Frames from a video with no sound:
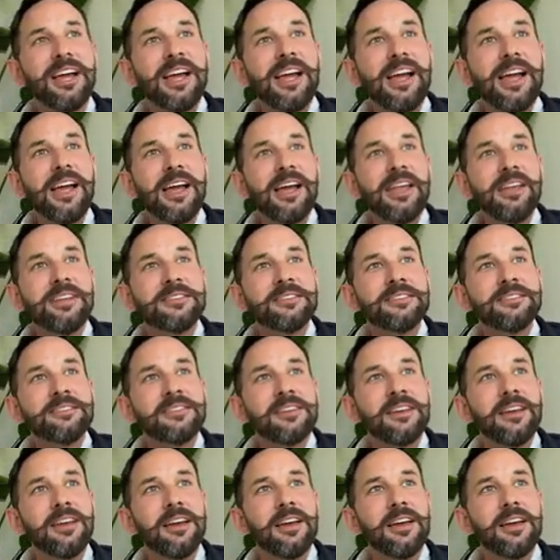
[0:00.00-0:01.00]
and
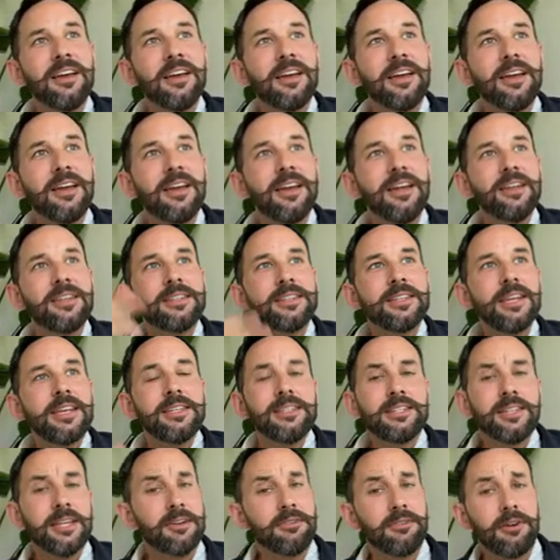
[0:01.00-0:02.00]
it
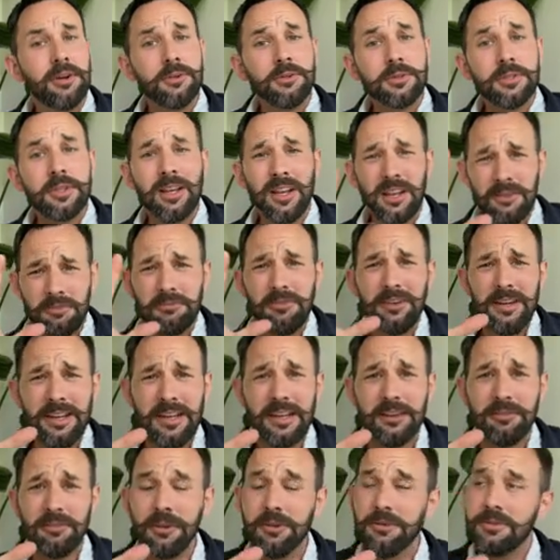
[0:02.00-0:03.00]
tasted gross, like
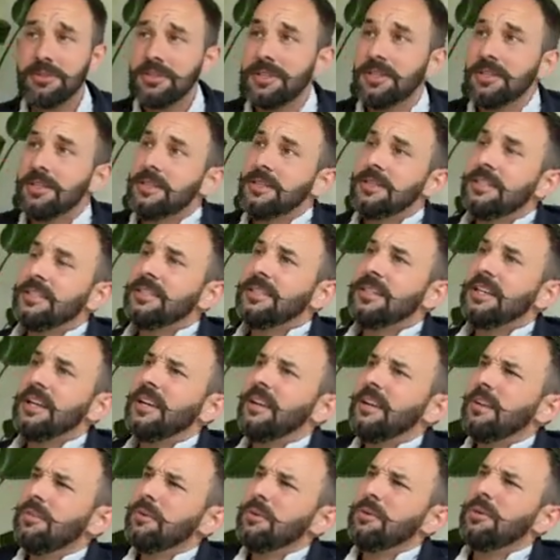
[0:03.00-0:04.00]
really gross.
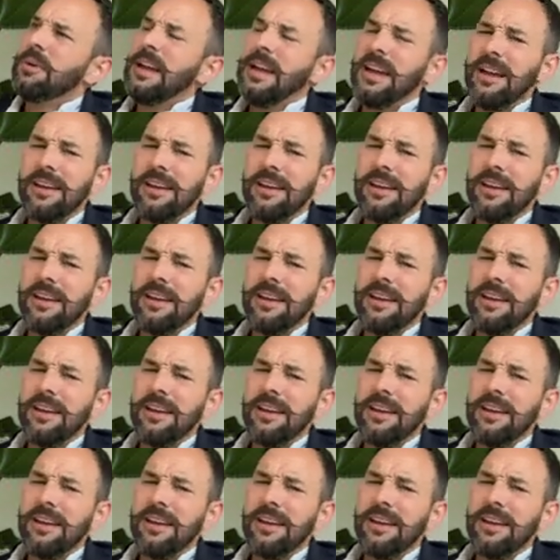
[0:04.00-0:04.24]
And I thought, well,